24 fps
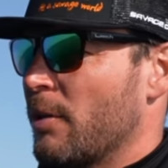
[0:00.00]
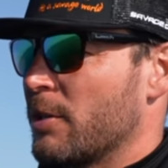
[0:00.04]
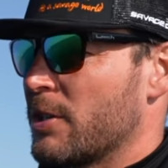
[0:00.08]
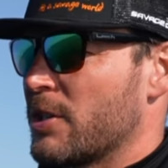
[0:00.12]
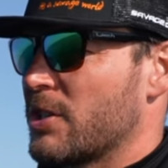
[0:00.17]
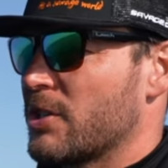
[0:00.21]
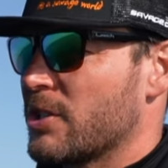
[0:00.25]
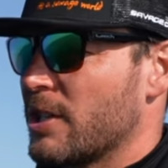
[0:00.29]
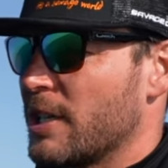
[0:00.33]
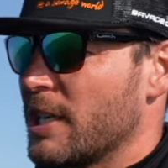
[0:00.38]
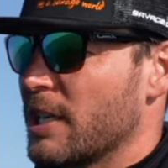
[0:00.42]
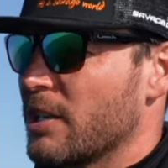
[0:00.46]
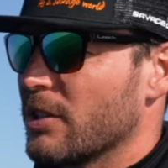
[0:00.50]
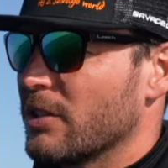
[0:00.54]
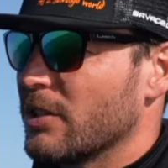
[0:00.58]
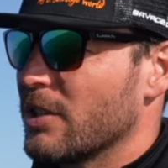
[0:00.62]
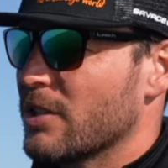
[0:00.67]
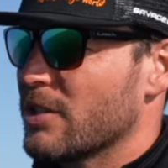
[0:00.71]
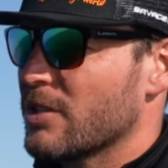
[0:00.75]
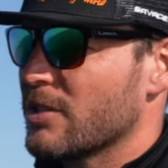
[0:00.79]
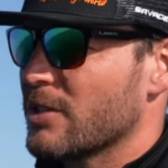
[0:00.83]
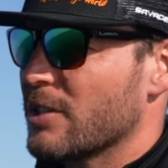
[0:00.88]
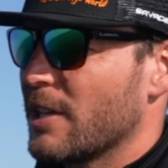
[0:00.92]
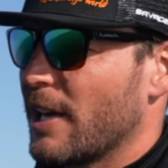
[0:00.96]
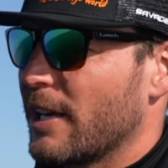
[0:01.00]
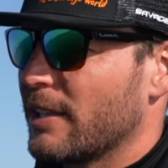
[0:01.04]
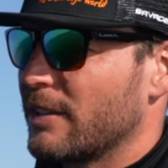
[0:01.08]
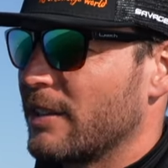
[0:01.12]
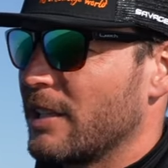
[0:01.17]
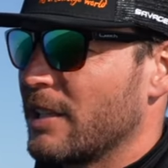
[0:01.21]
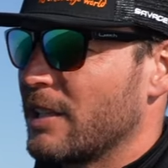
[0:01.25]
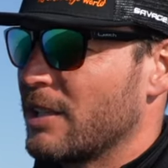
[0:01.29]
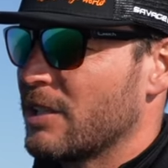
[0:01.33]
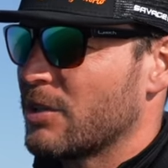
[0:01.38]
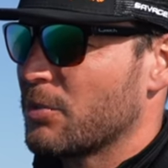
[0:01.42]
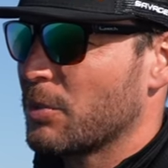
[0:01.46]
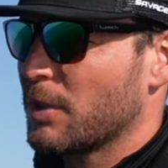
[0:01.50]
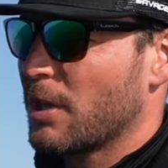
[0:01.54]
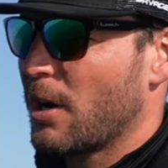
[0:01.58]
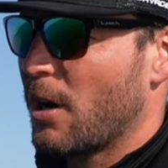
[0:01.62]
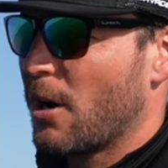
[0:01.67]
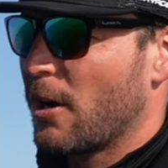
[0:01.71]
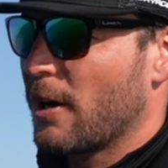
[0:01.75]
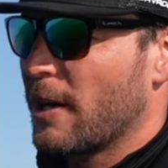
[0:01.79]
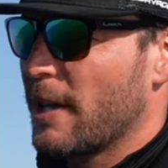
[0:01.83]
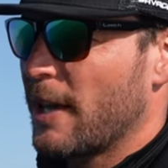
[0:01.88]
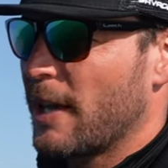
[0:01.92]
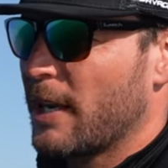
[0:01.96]
sunny conditions like these with
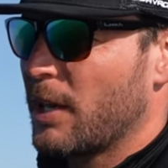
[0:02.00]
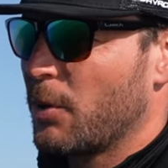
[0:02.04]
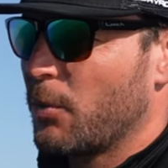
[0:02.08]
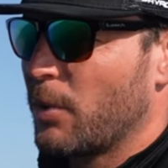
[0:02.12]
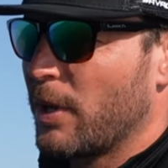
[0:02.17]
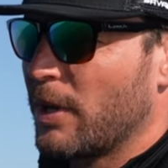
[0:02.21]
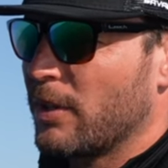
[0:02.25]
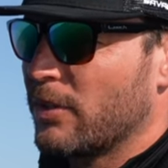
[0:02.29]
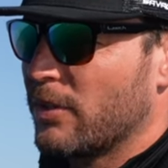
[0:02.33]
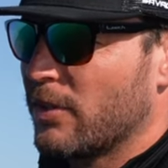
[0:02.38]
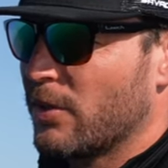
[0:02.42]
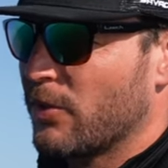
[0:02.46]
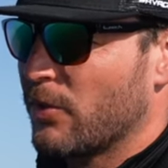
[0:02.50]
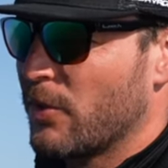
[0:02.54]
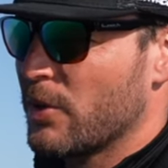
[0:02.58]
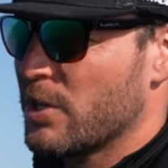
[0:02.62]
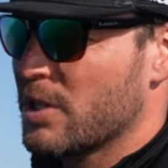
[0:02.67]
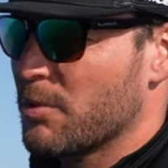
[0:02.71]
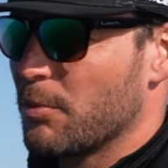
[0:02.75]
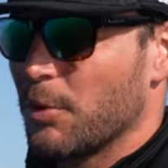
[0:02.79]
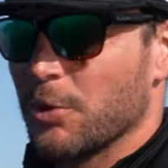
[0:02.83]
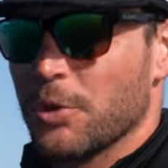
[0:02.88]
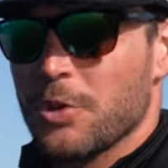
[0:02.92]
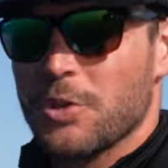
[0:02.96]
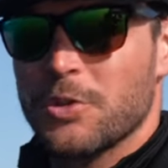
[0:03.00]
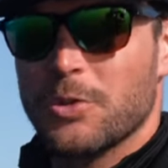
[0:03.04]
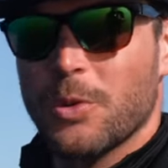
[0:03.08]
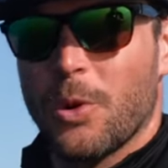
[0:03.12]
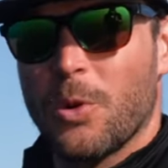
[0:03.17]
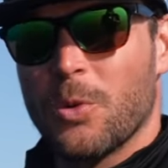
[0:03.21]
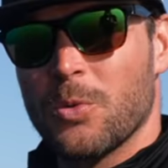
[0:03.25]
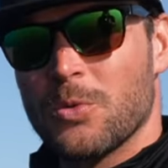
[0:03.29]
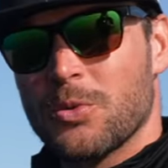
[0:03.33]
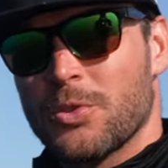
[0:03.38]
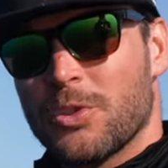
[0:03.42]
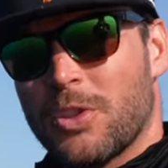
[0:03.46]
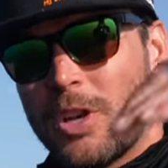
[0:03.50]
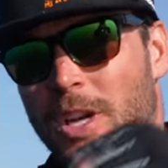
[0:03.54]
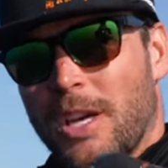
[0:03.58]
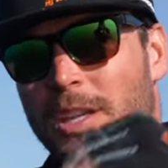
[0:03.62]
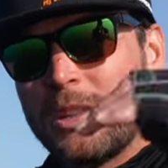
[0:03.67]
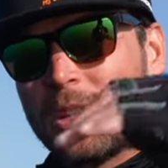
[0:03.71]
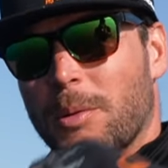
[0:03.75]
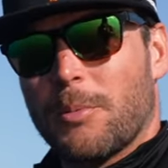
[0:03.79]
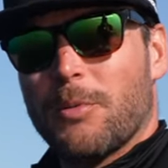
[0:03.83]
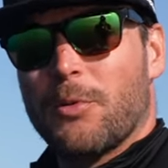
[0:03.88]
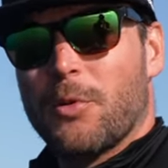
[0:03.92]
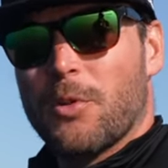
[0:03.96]
hardly any wind. Fish them on the stones,
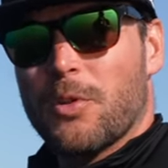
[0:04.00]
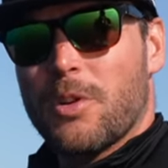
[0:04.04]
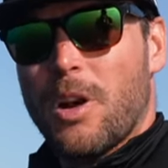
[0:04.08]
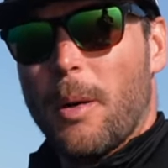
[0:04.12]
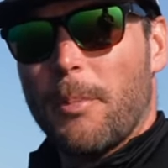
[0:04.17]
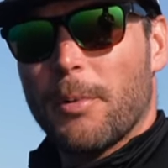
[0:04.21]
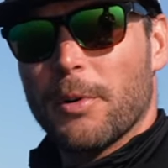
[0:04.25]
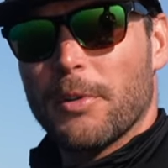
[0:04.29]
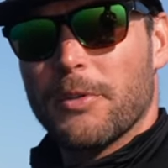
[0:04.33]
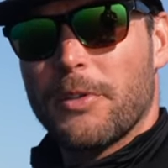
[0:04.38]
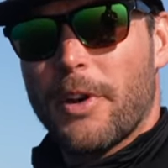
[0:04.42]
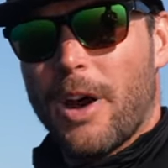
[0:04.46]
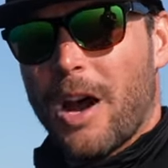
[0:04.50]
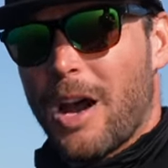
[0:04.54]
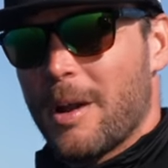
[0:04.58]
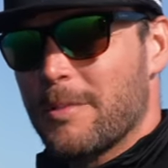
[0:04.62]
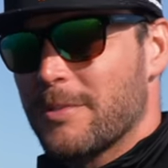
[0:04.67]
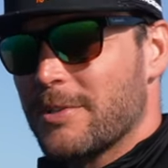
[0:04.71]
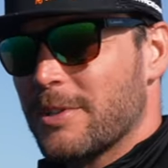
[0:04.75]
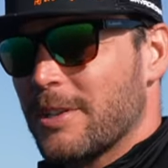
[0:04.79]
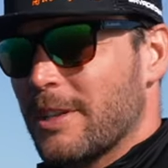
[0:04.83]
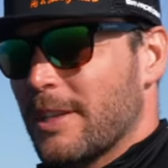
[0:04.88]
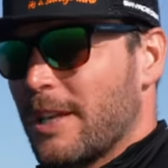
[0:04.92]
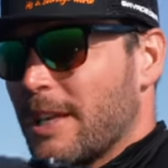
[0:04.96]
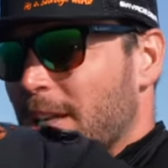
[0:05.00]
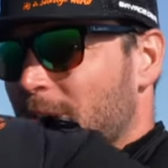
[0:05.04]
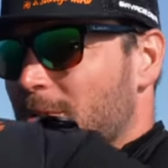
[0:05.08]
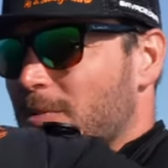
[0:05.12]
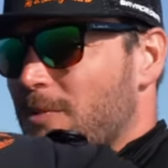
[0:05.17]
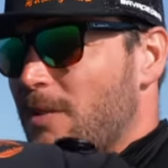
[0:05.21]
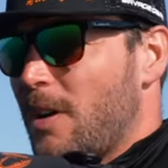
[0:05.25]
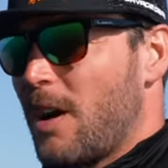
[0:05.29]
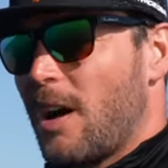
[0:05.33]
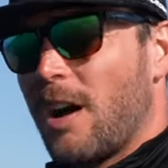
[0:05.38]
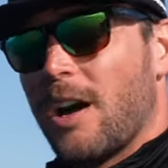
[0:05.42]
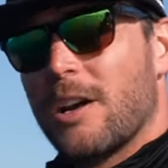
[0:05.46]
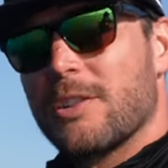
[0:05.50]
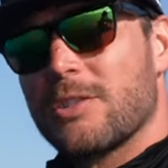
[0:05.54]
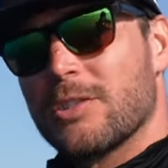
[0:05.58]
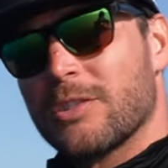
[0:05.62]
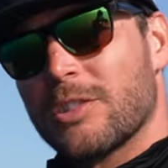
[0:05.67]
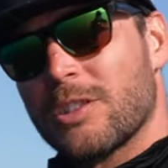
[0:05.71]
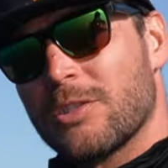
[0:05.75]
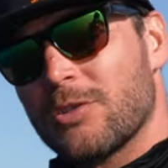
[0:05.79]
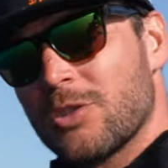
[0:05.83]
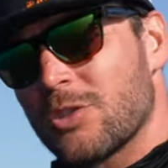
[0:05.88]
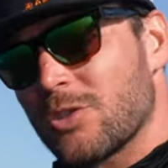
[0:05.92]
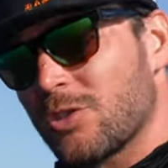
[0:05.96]
hit them for a couple of times, let it rise,
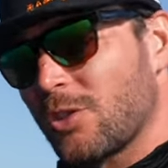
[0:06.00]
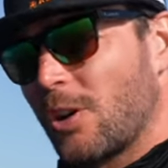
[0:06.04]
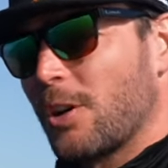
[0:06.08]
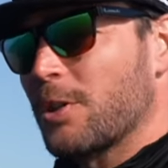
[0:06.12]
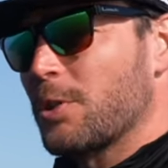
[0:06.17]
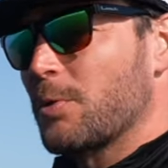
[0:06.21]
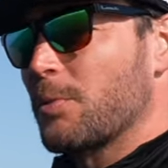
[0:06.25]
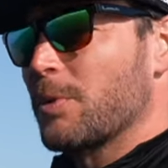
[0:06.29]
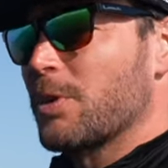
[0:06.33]
and then start to